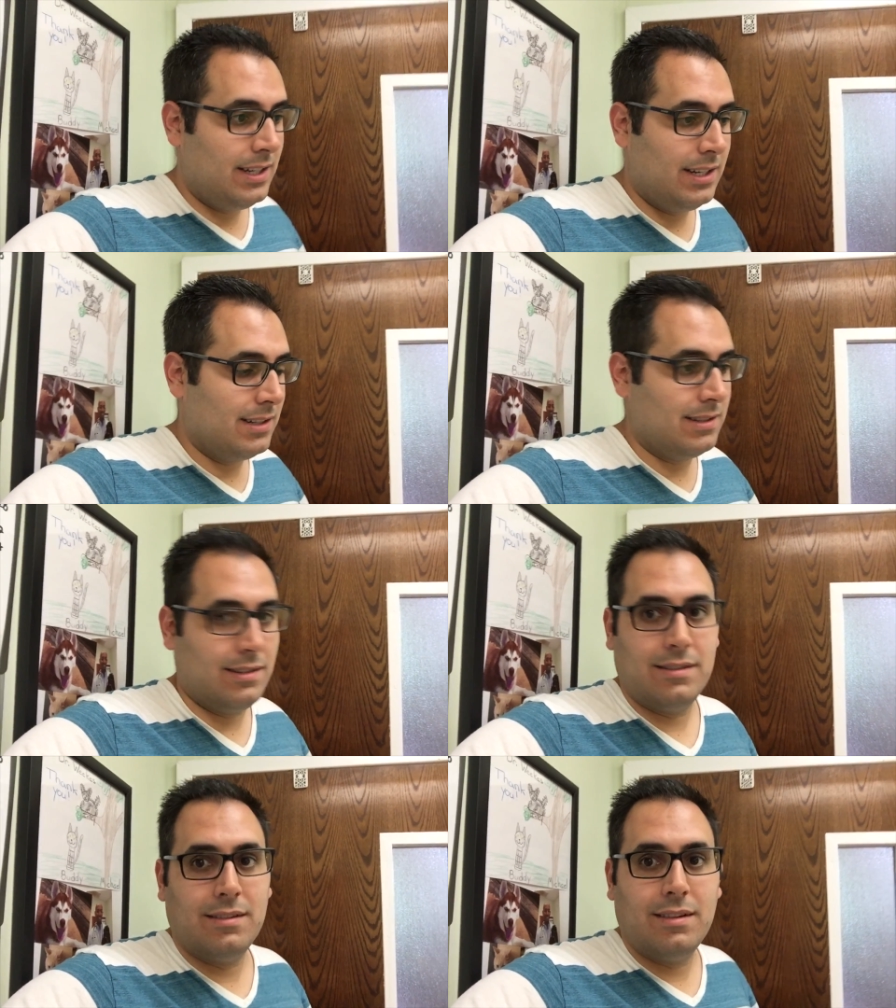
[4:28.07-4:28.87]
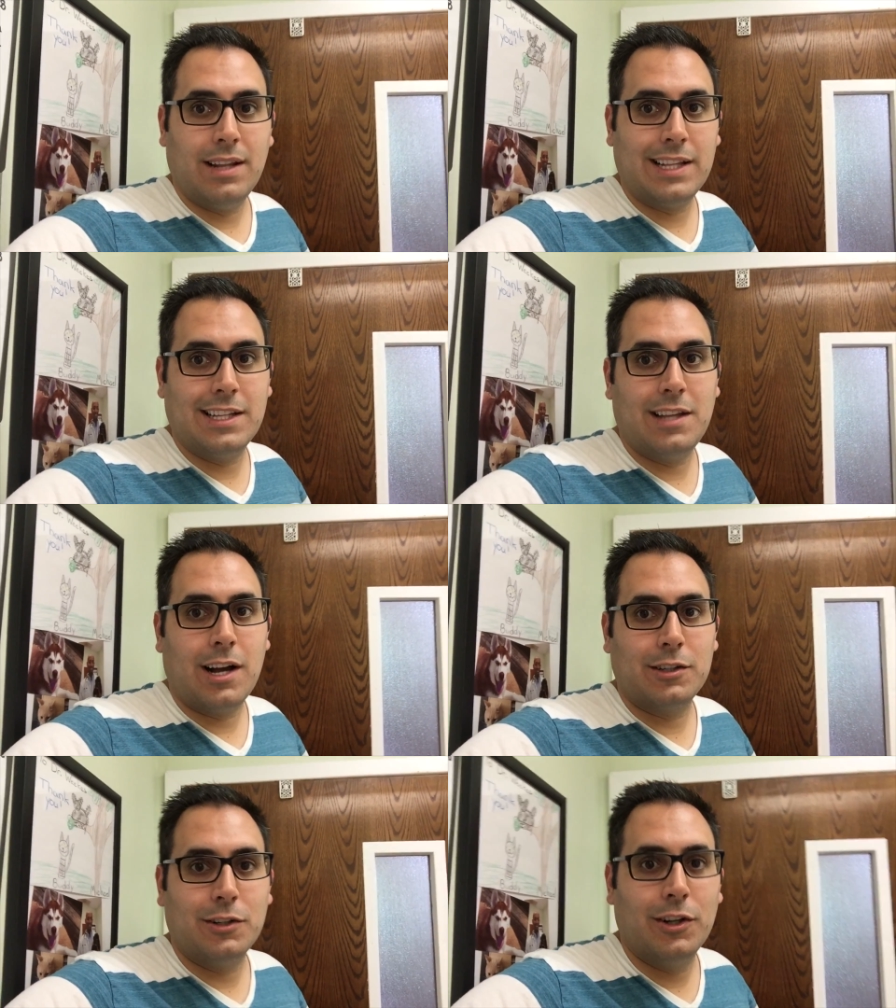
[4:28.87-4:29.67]
He doesn't let the
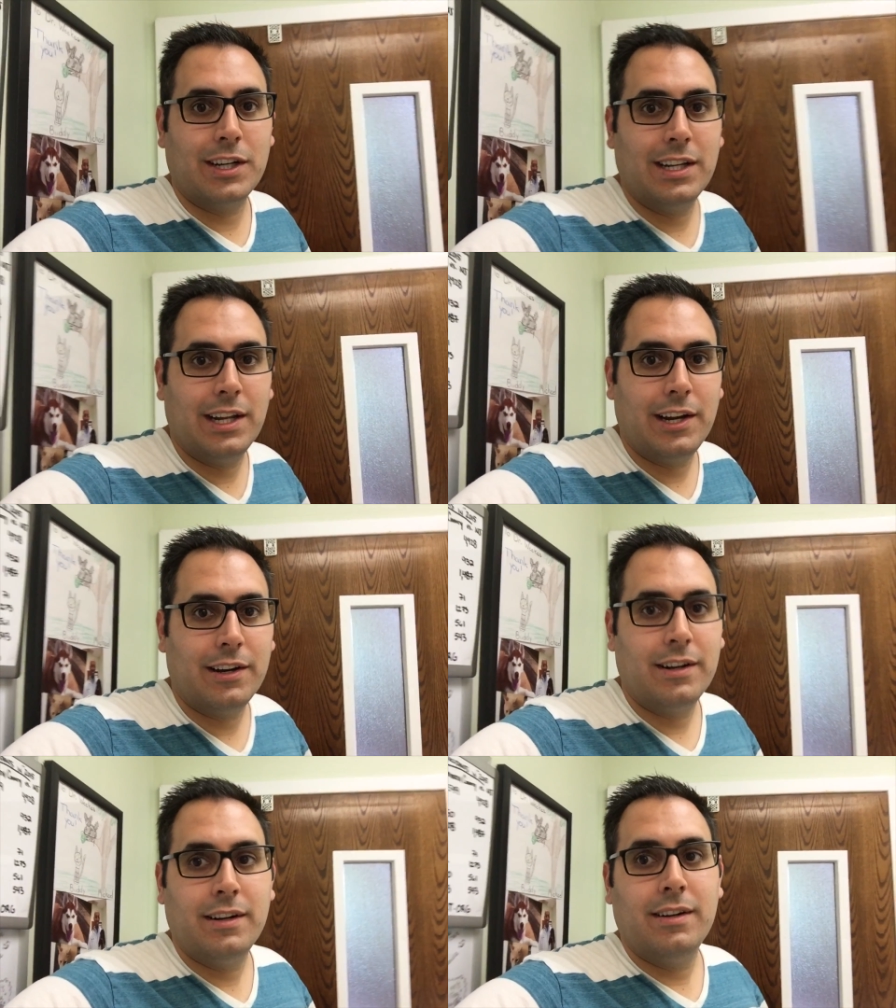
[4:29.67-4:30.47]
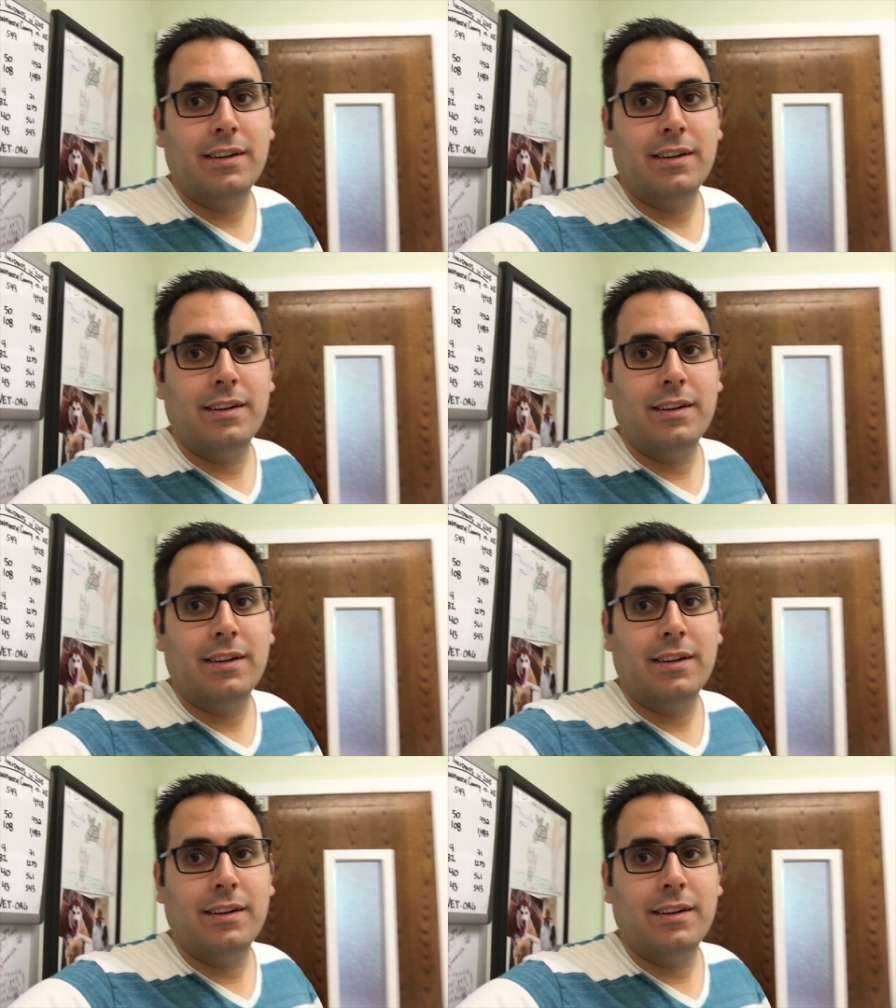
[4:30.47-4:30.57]
doctor look in there.